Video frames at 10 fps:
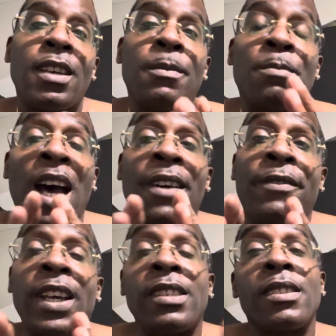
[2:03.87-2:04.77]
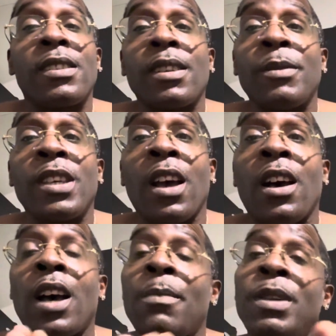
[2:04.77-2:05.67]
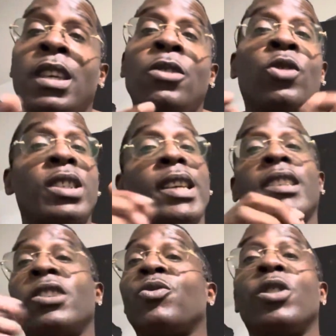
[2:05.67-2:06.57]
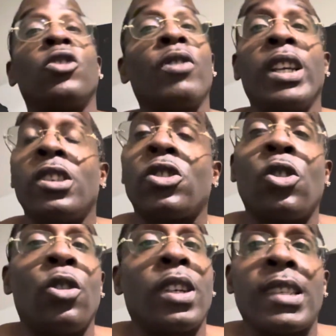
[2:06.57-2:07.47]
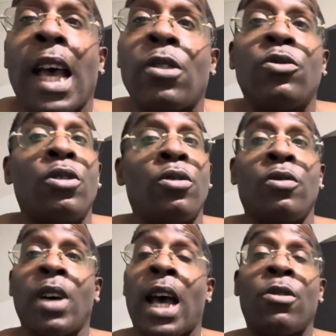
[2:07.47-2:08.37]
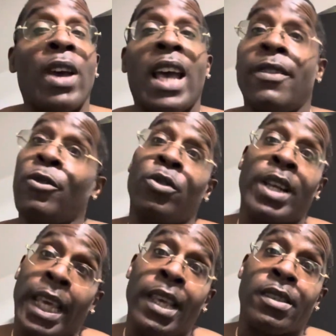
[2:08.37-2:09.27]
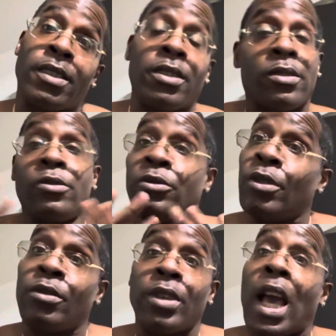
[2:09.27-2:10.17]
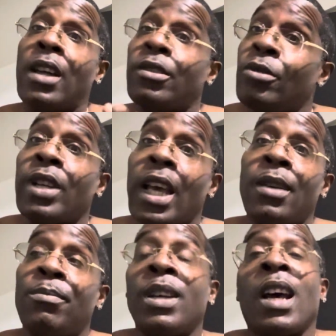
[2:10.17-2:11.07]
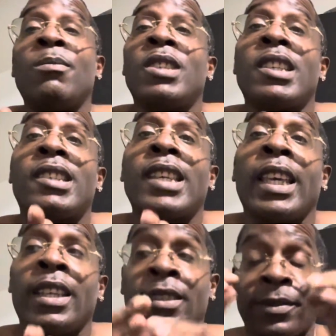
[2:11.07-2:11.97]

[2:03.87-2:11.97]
my advice to some of y'all, I mean, you could take this with a grain of salt because I don't know. I don't have all the answers. You know, y'all know that. But I'm just saying.